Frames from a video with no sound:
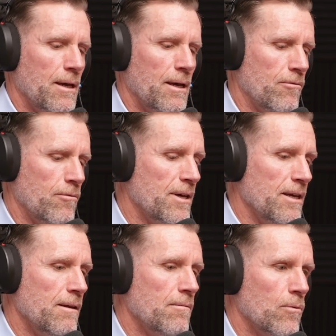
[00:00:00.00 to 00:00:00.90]
And for
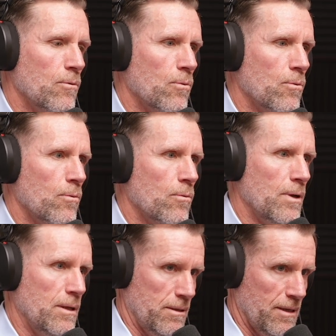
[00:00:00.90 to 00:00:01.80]
me,
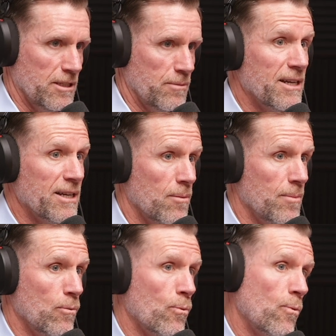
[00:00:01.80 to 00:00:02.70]
in the space I'm
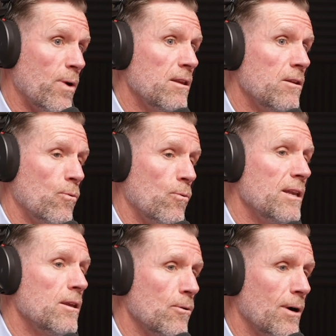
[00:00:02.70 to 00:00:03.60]
in,
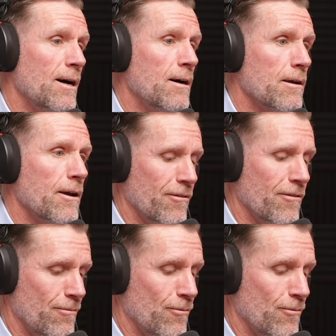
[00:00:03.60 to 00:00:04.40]
when you are going,